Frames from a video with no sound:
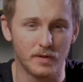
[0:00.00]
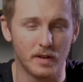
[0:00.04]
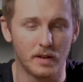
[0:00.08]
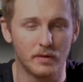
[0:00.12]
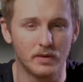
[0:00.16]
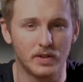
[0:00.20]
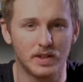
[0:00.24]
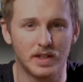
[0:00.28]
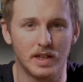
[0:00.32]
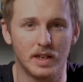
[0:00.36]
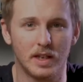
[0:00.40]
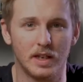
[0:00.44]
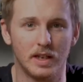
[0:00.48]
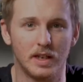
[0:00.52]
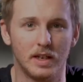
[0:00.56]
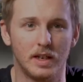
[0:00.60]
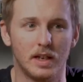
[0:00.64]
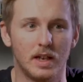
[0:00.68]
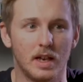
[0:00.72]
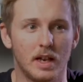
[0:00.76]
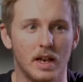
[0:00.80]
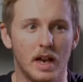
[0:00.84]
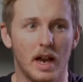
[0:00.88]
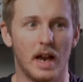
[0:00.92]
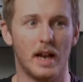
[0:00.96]
ever seen
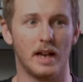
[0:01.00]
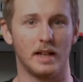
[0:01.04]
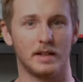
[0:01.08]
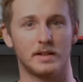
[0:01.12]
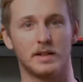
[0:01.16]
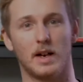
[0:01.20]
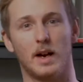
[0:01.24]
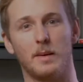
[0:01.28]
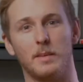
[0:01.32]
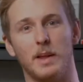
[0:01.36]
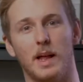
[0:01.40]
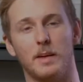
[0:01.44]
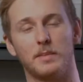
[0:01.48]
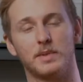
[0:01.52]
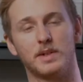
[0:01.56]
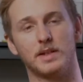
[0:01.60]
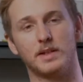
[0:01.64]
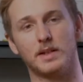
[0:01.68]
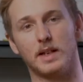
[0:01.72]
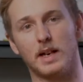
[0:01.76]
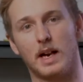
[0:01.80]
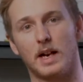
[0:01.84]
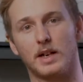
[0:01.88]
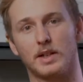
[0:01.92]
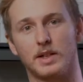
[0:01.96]
any time
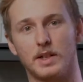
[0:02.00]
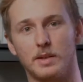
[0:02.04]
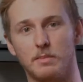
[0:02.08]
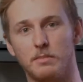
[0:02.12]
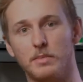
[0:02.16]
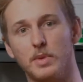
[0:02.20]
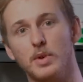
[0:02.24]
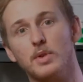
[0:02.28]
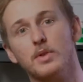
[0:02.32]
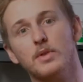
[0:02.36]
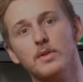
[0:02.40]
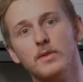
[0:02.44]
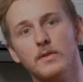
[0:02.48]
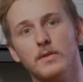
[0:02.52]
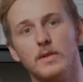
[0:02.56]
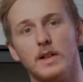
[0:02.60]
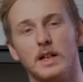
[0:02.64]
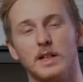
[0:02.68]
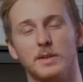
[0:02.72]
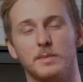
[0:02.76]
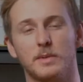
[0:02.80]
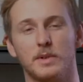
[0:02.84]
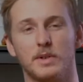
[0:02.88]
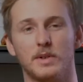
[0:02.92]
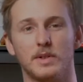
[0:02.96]
lapses that actually move,
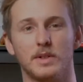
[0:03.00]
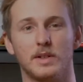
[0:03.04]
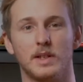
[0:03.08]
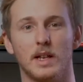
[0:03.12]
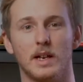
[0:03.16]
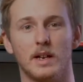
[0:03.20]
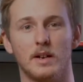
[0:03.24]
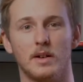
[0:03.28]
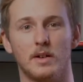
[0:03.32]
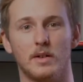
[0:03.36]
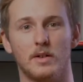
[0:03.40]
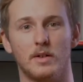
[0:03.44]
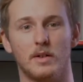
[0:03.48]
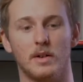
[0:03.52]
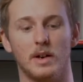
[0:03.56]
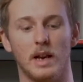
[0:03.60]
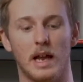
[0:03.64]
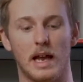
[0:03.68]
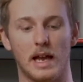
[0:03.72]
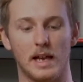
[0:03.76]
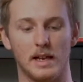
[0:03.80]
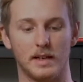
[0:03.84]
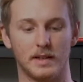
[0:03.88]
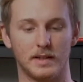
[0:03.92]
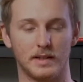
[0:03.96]
that's because they are on
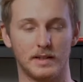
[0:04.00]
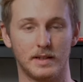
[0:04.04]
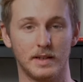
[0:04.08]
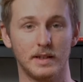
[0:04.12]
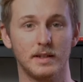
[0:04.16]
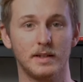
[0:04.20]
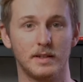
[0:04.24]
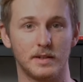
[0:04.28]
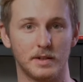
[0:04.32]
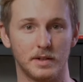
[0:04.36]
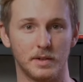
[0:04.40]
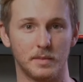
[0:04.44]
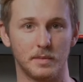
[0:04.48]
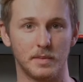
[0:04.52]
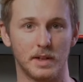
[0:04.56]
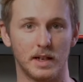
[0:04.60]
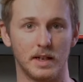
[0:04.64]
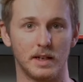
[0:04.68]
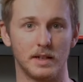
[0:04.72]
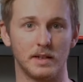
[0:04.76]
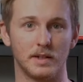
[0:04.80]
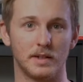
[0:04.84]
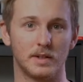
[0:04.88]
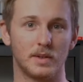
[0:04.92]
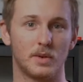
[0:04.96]
a system
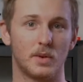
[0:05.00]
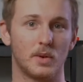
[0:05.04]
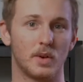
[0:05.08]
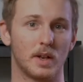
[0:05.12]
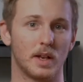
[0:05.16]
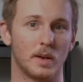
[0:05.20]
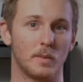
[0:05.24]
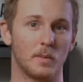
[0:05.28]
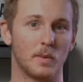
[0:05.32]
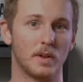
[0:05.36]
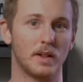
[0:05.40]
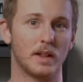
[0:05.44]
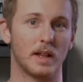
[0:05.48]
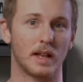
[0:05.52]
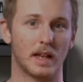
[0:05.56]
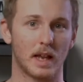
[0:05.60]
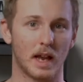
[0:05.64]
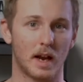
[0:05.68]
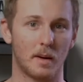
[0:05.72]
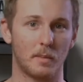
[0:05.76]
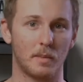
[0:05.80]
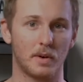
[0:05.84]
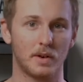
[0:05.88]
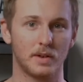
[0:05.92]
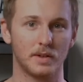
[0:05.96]
that is talking with the
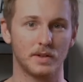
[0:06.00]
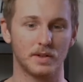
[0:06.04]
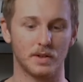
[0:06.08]
camera.